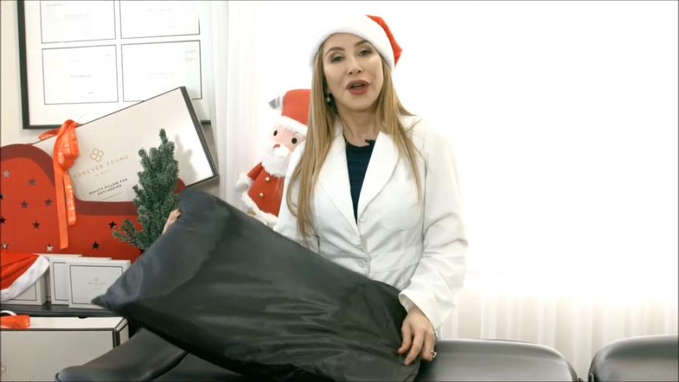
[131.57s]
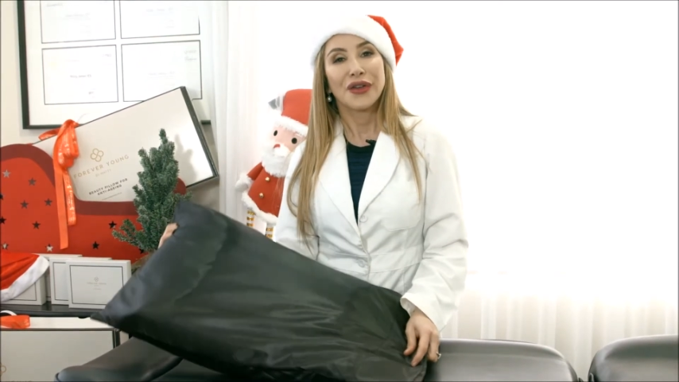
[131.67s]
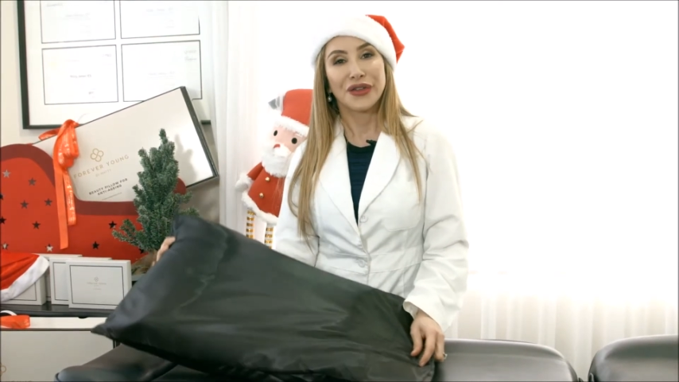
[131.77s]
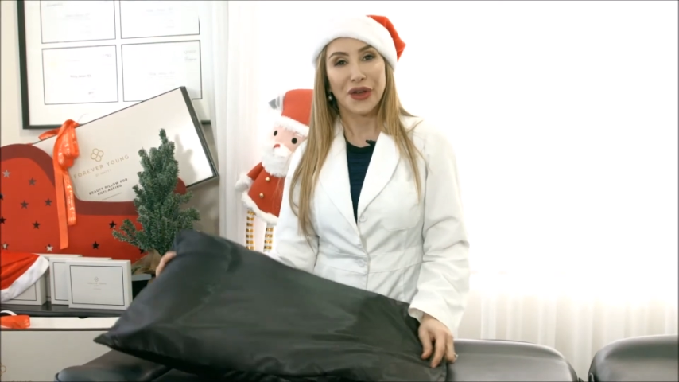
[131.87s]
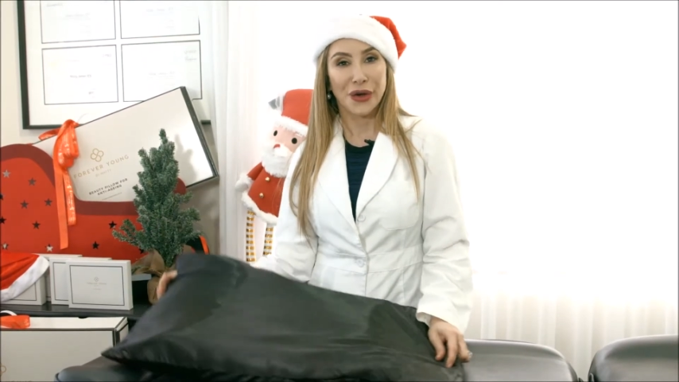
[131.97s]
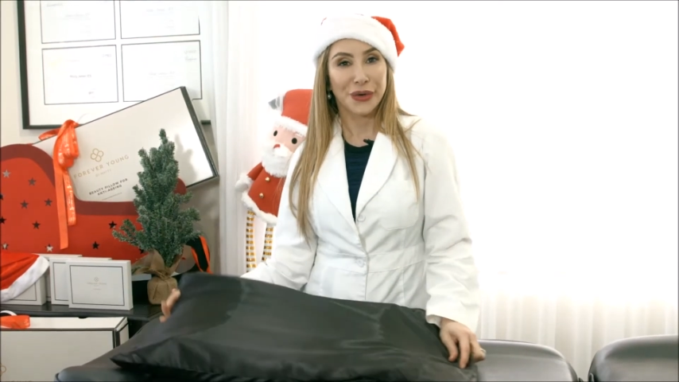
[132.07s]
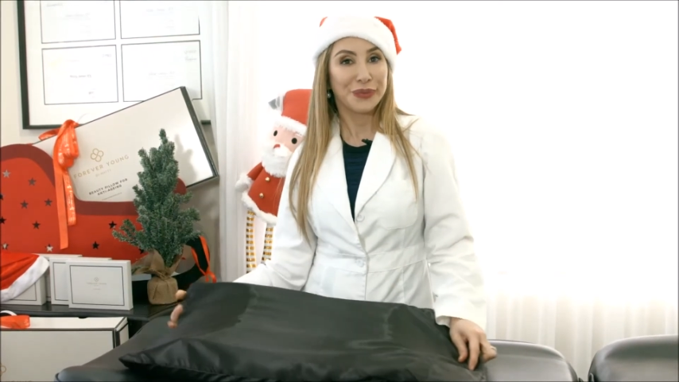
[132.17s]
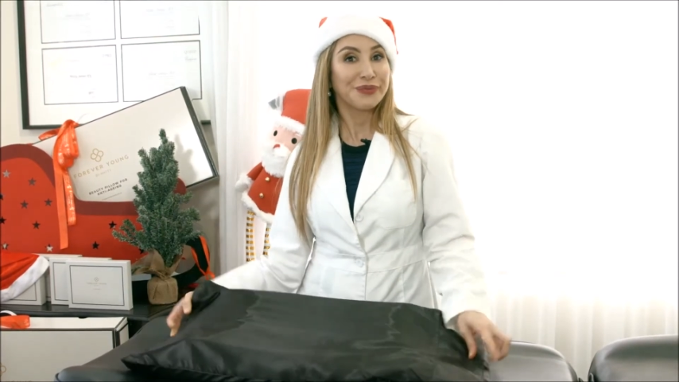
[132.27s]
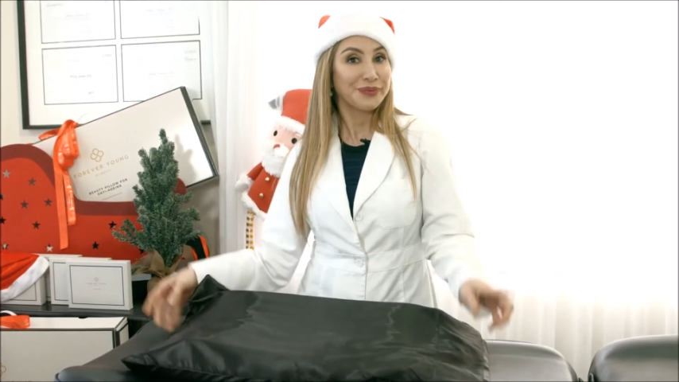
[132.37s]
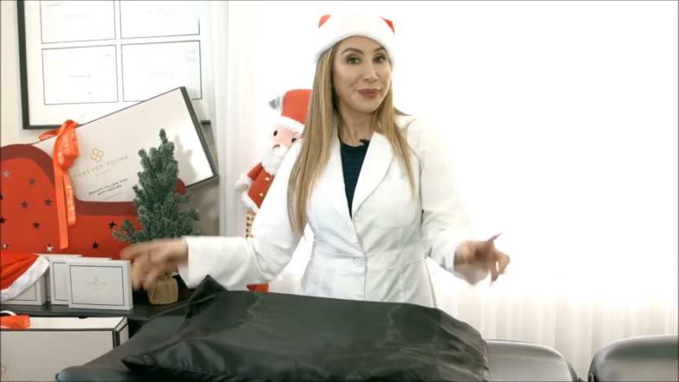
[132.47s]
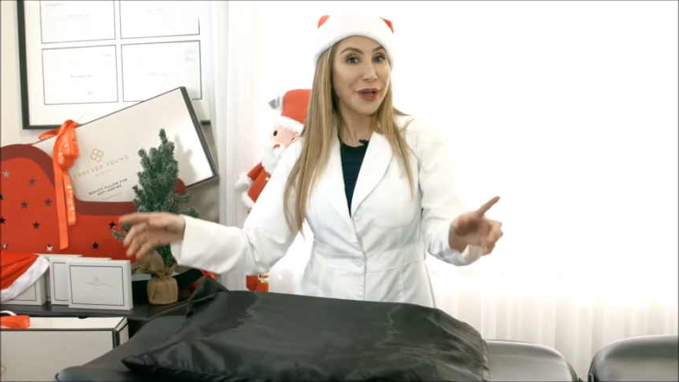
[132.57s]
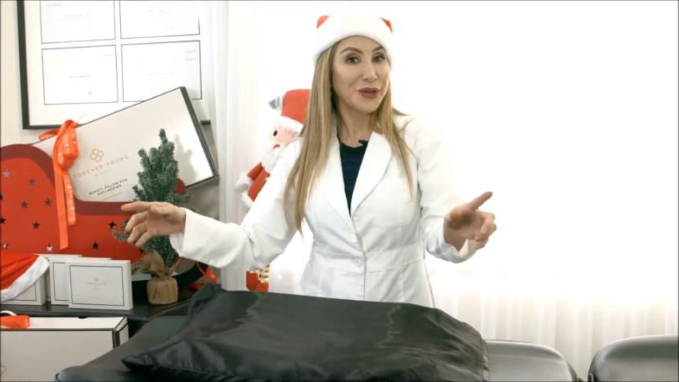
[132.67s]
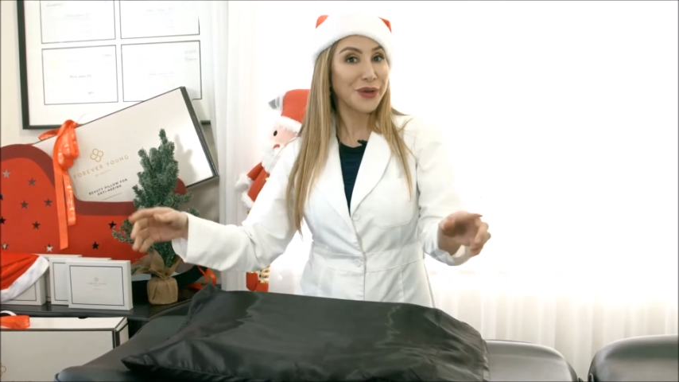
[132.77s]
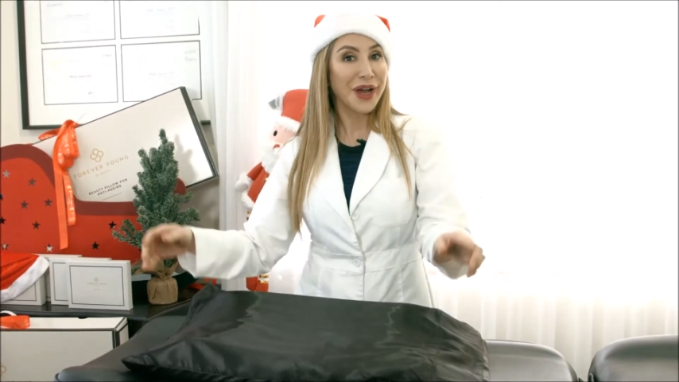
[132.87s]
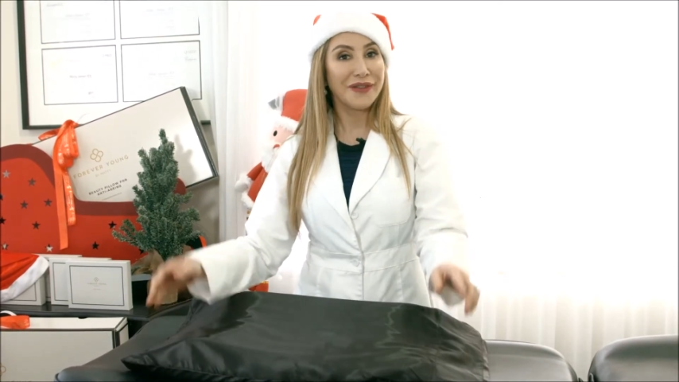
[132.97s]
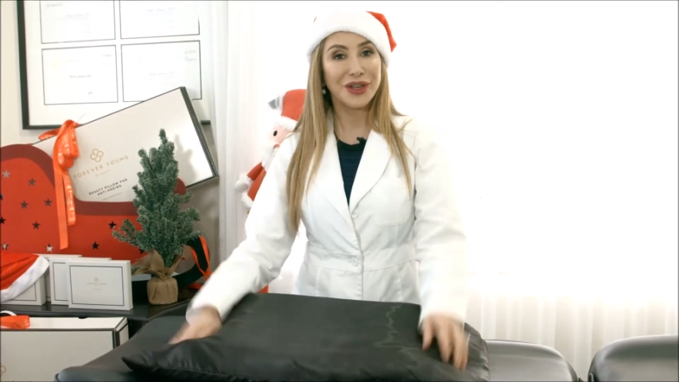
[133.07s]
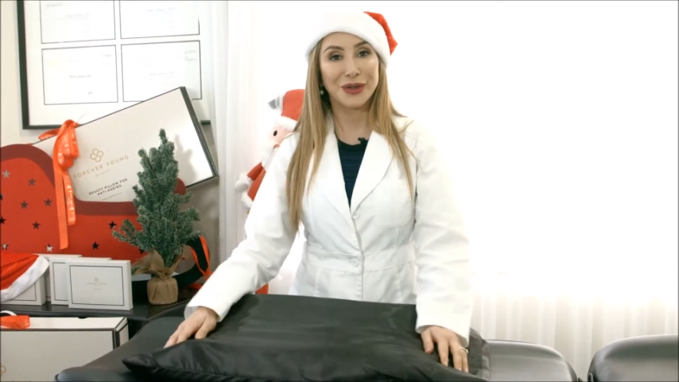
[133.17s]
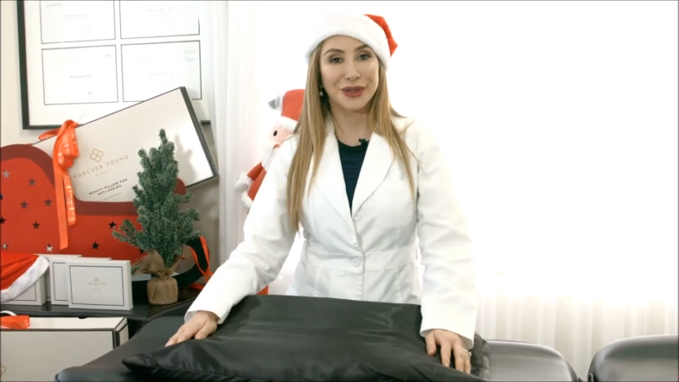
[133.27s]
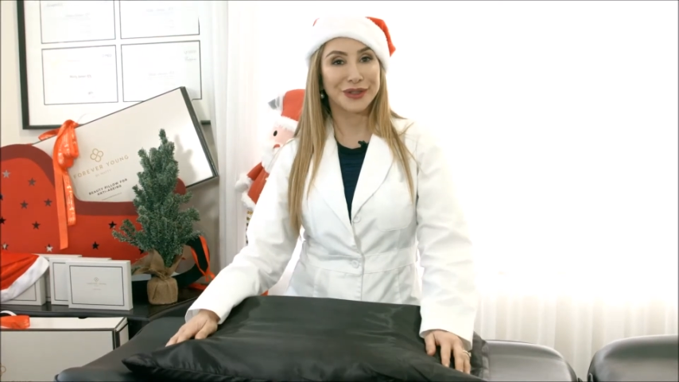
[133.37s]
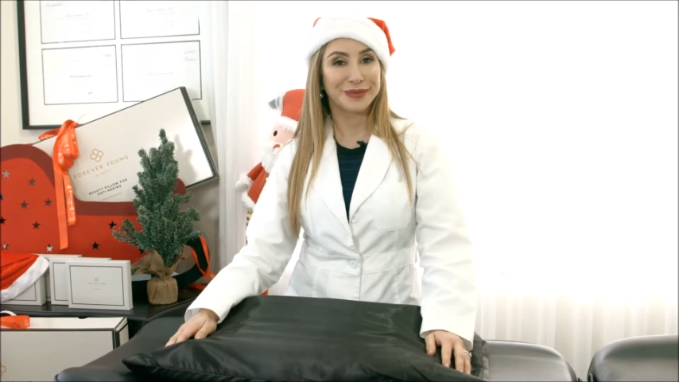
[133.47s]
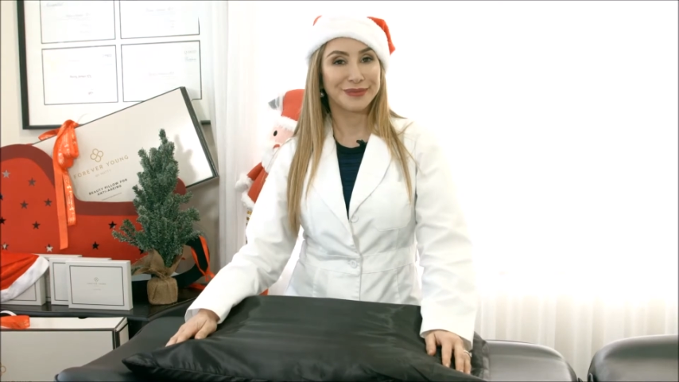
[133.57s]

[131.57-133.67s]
So make sure you have a look.